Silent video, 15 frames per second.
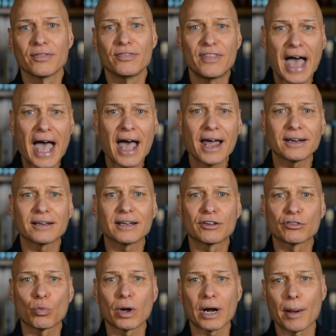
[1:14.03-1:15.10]
That
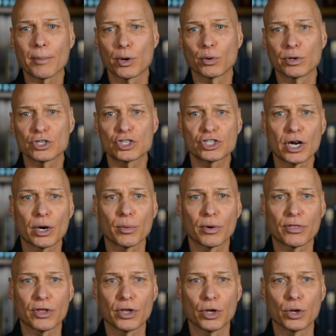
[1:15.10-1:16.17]
is what I'm going to share
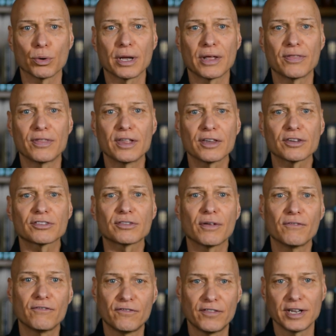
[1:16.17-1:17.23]
with you in this
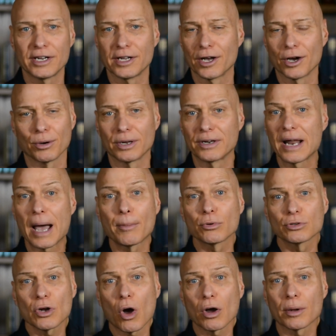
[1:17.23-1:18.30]
video. And now I'm
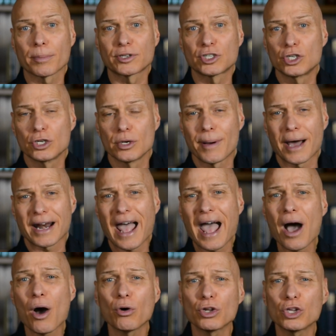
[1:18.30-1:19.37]
going to talk to you about
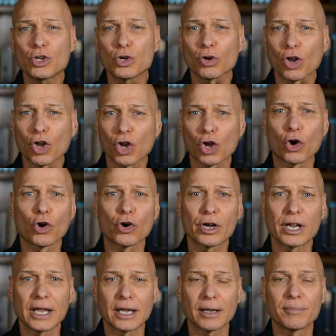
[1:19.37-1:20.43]
how your
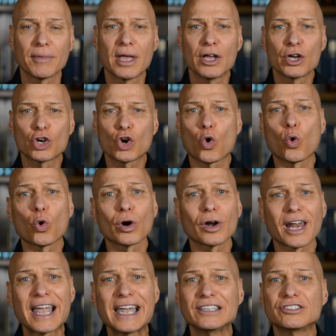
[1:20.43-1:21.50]
learning
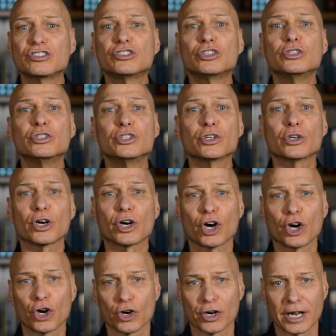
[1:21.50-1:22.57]
correlates to your
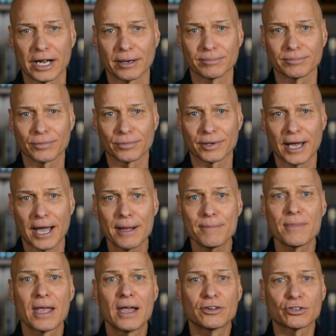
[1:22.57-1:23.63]
earning,
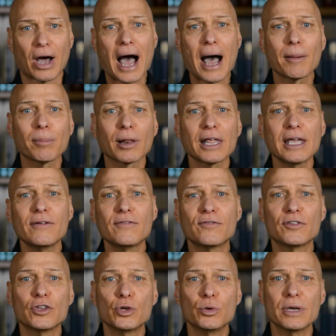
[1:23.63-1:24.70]
okay? So I believe
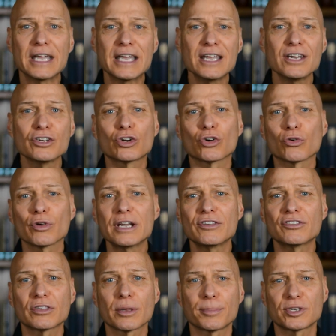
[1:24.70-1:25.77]
you
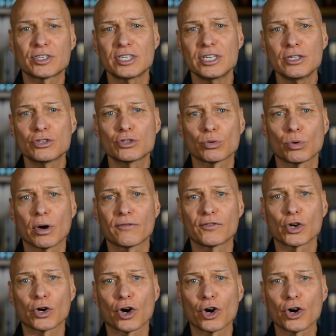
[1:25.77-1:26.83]
increase the potential
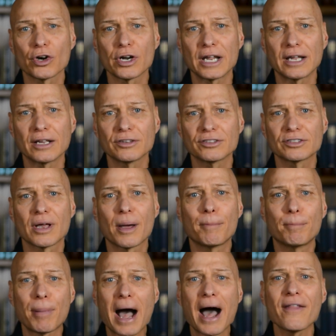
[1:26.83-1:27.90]
of your earnings
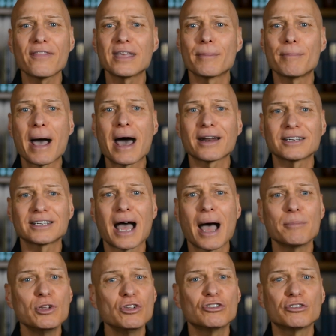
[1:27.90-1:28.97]
by the amount of
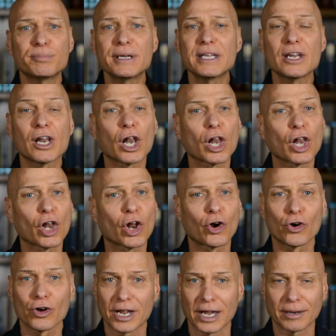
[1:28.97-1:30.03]
time you spend
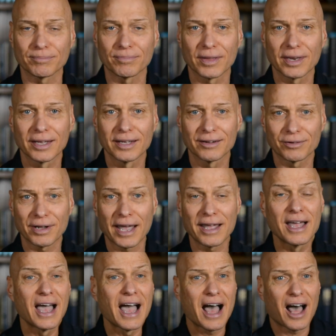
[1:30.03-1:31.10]
learning,
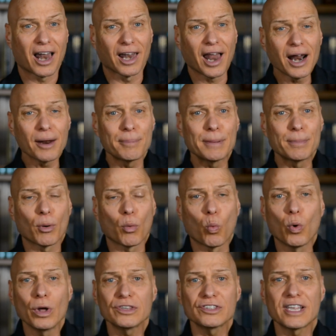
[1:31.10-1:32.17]
okay? A lot of people,
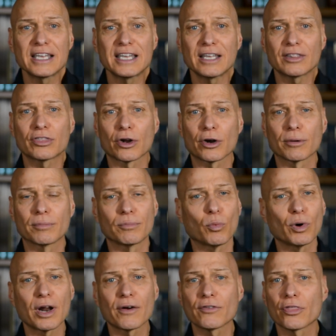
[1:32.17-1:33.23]
once they get their,
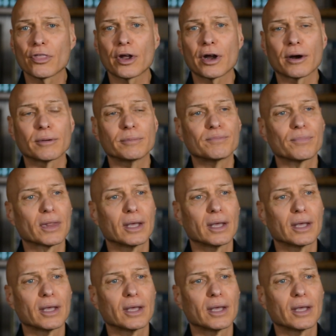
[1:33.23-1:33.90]
whatever their